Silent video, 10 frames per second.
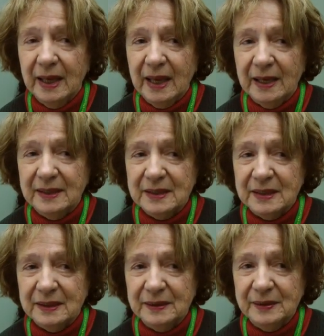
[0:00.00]
And
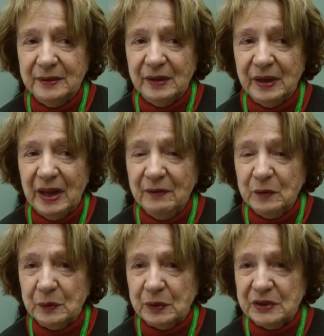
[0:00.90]
then
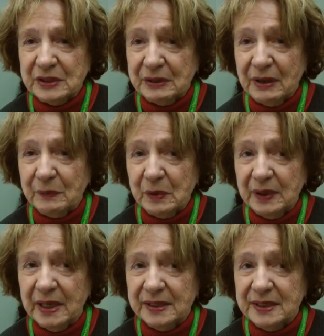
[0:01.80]
afterwards, I
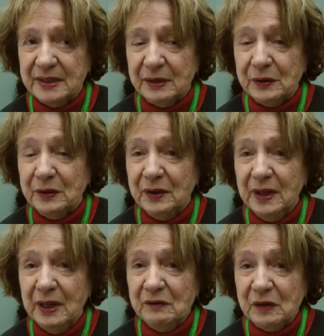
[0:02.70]
realized that they're
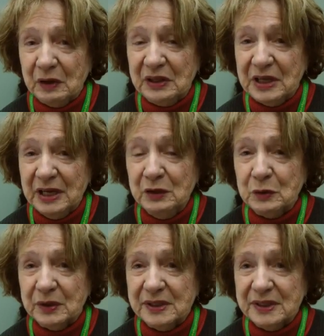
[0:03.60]
very
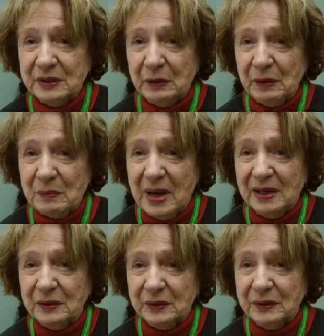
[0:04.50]
dangerous. They
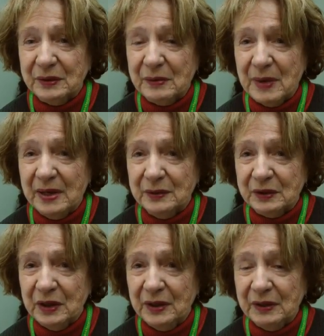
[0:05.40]
might look
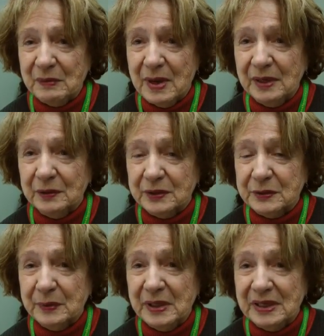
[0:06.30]
young, they might look
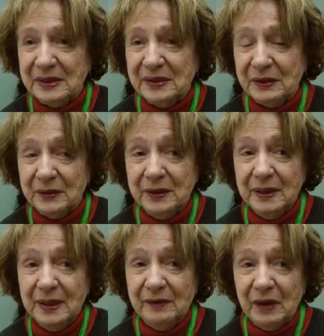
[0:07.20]
sweet, and
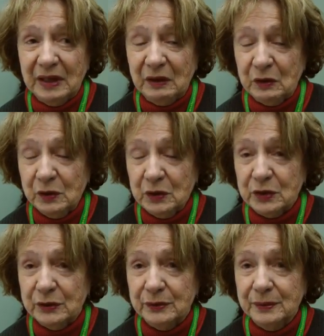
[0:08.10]
they can hurt
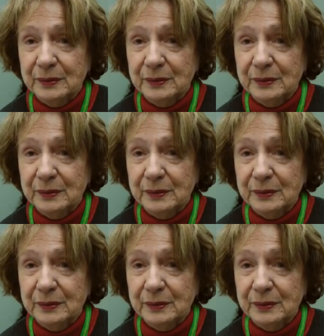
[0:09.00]
you.